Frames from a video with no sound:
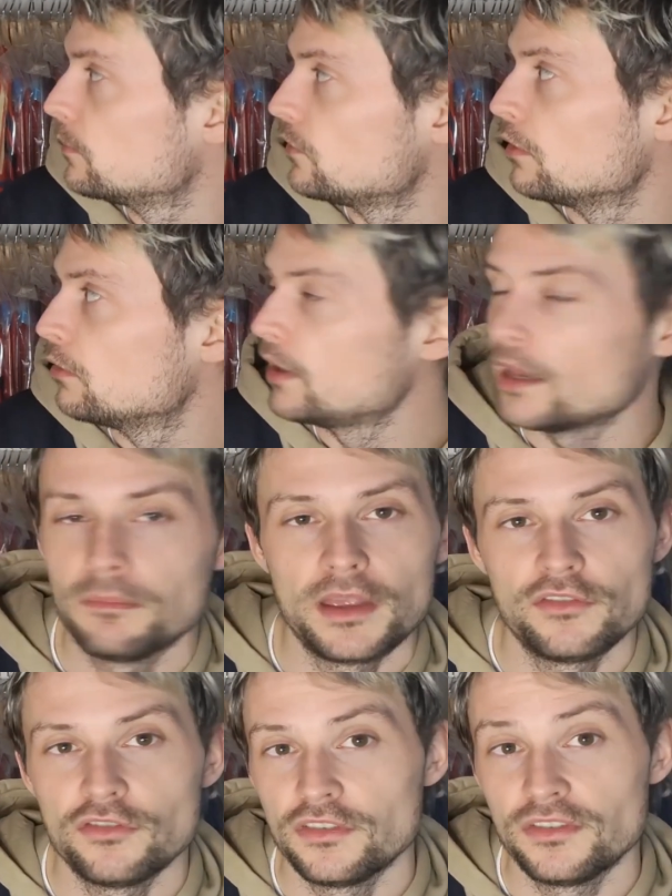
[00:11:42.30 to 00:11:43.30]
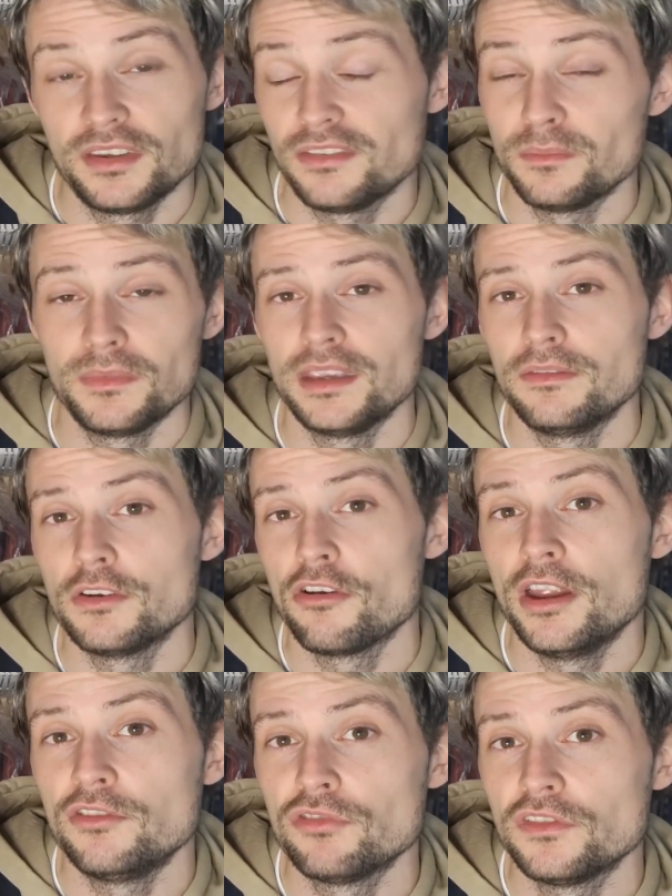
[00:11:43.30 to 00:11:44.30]
So yeah, that's just something if
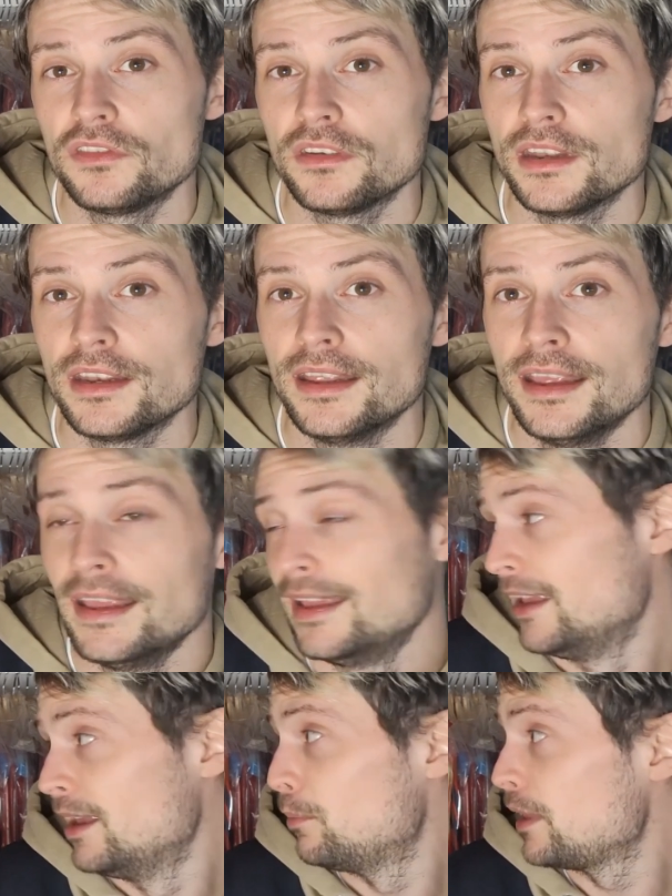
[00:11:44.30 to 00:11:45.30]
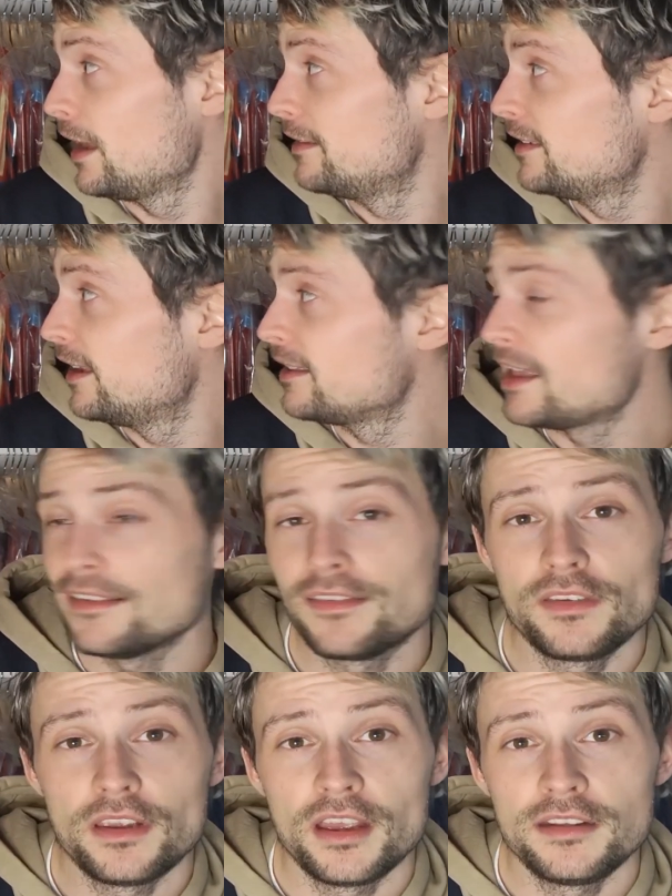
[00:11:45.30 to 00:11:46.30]
you're interested in. But that is it.
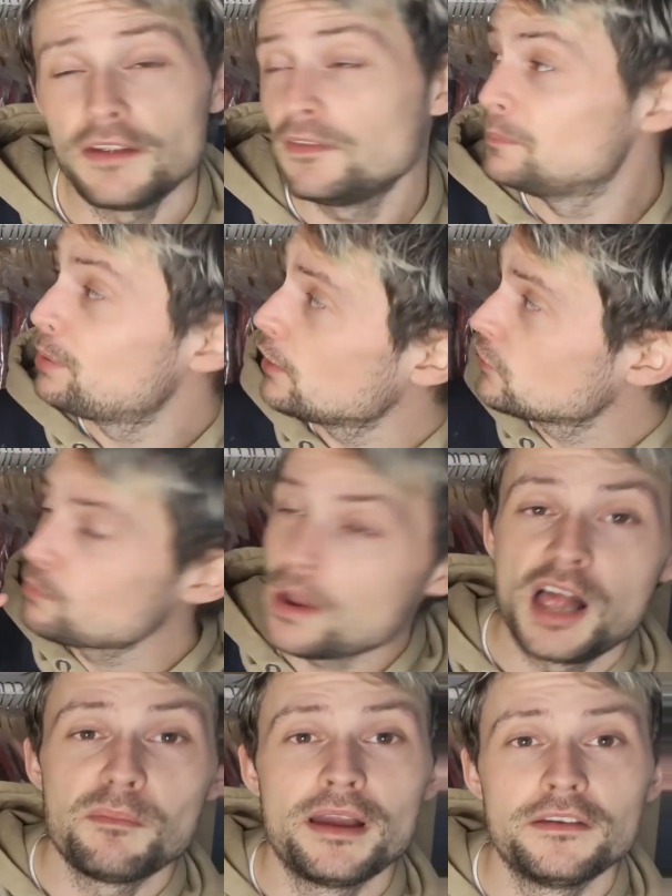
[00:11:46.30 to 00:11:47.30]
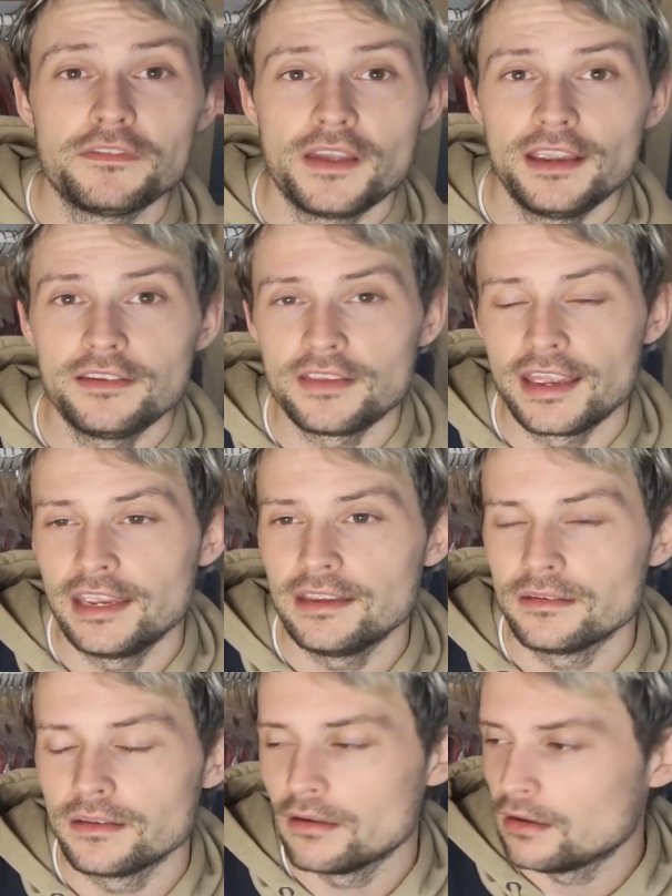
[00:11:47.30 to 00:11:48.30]
That's definitely put a smile on my face.
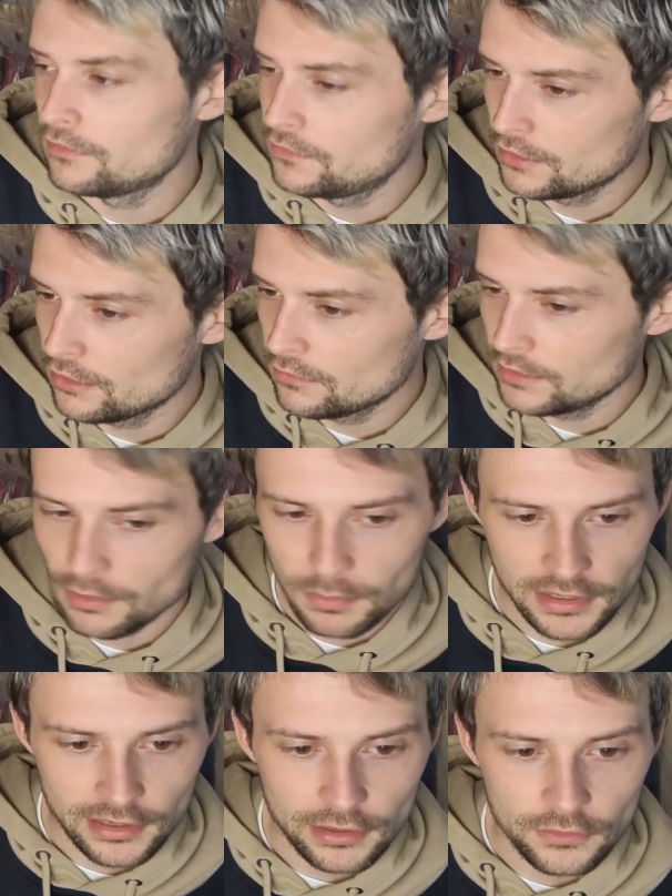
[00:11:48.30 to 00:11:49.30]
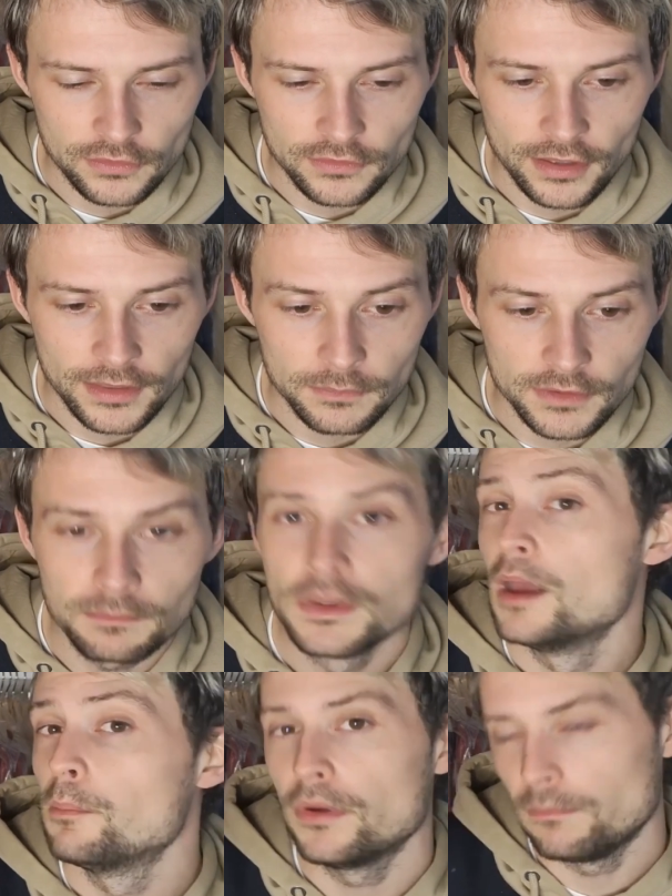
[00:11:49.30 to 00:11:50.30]
I forgot. Yeah, we did lose to Southampton.
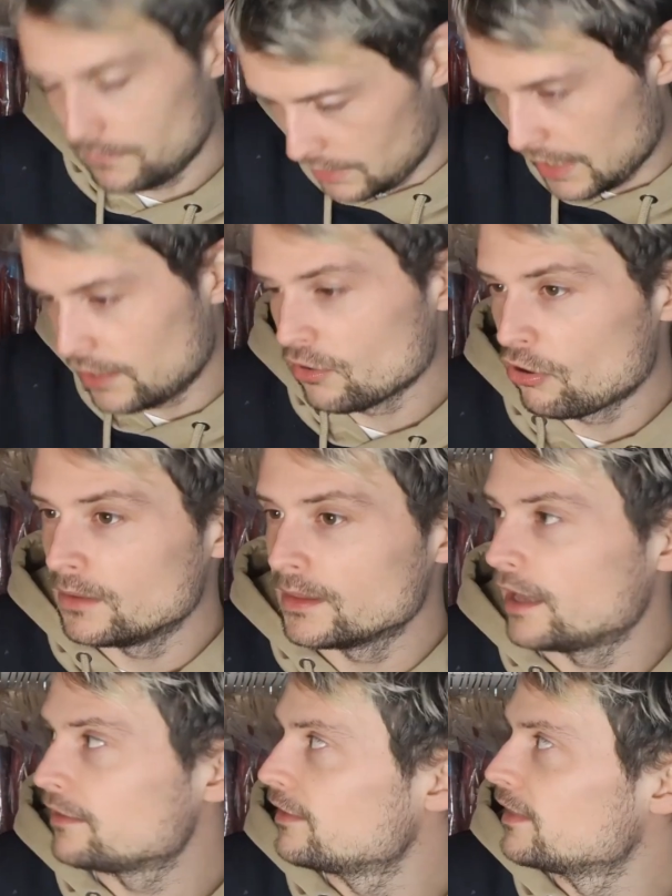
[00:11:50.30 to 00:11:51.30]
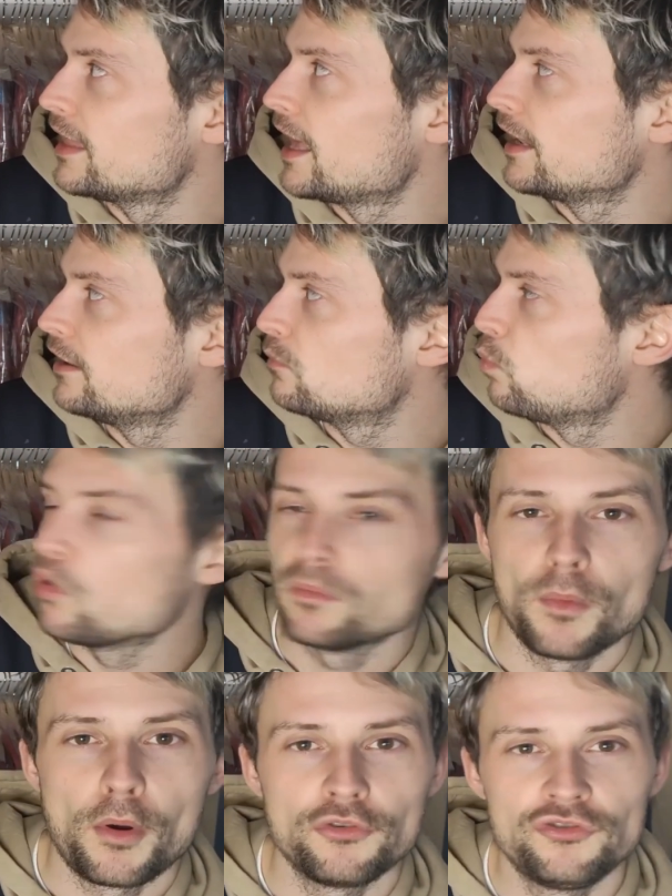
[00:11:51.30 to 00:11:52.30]
But ignoring that, that is one
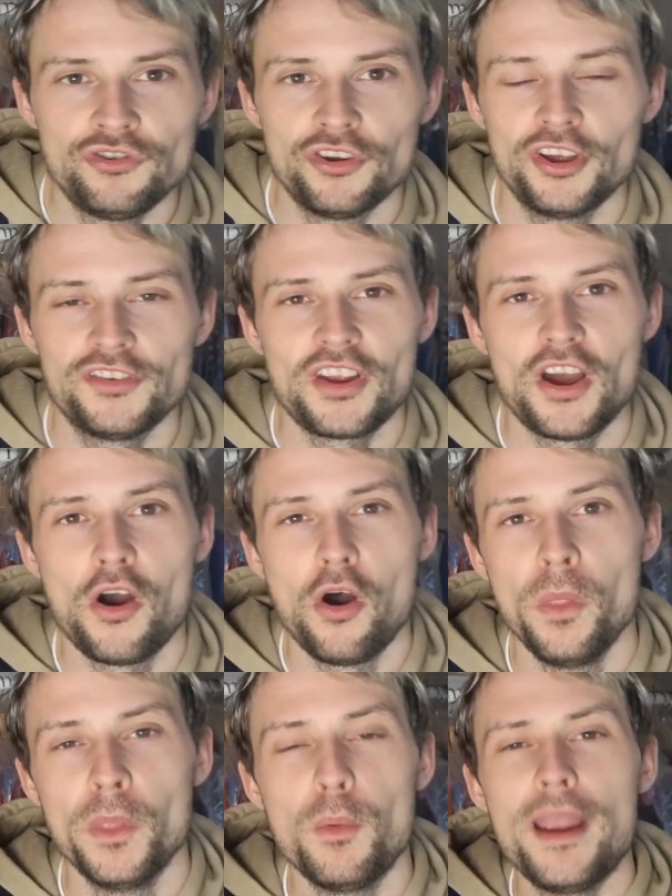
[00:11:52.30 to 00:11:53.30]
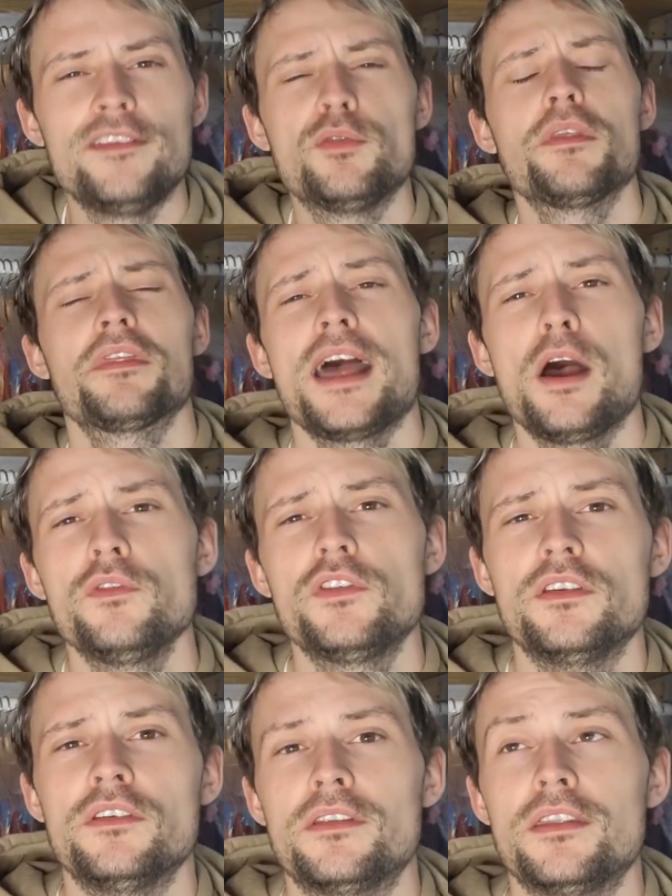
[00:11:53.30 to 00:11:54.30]
more shirt on the way to
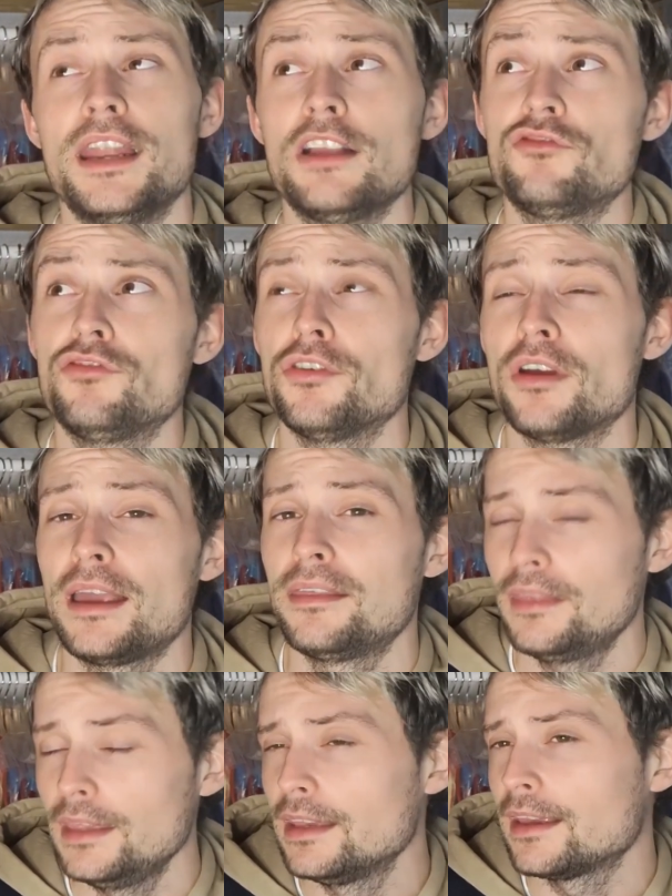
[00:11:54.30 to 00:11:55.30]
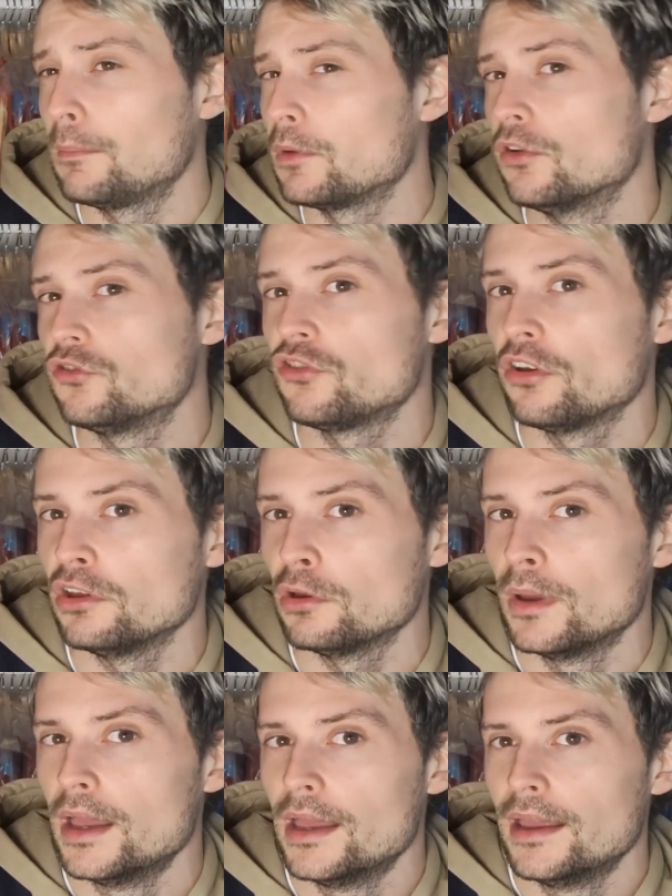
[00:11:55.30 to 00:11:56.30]
1,000. The next shirt I think I'm going to show
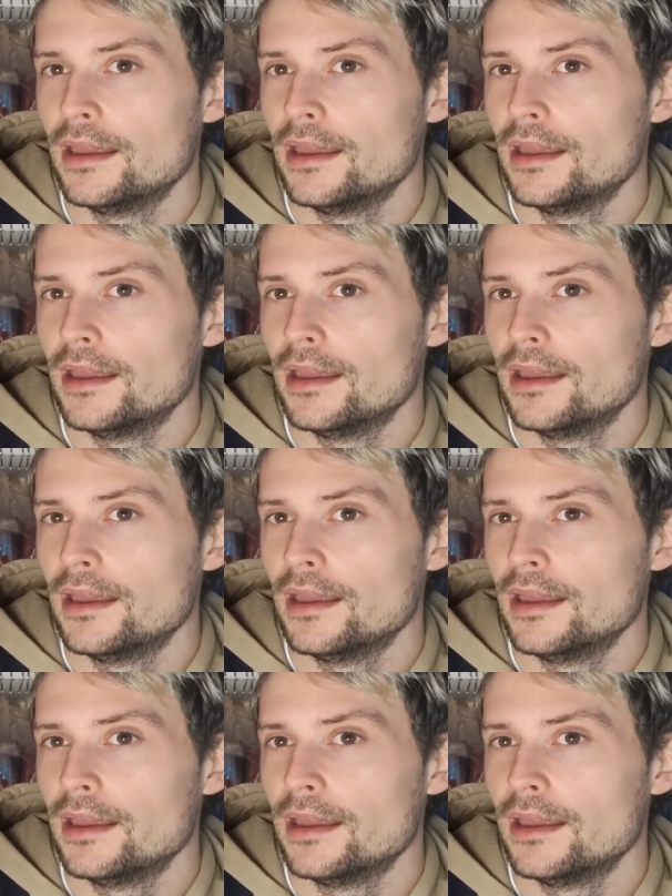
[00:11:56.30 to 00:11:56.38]
you